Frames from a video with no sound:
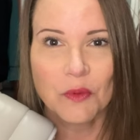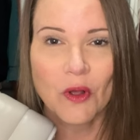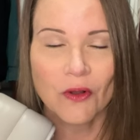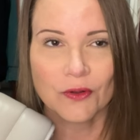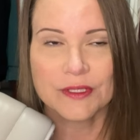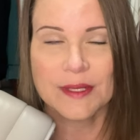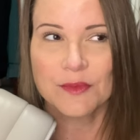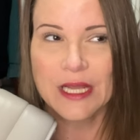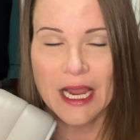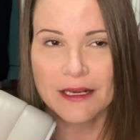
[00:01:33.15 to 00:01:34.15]
will hold some
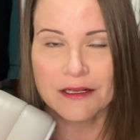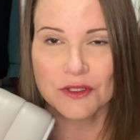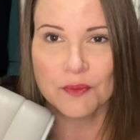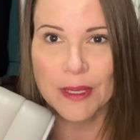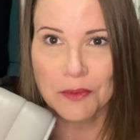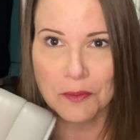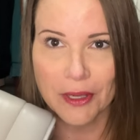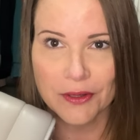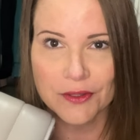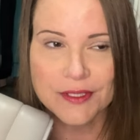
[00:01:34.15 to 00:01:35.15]
Diet Doctor Pepper
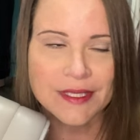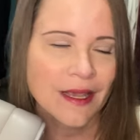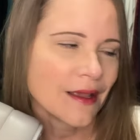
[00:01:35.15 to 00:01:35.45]
bottles.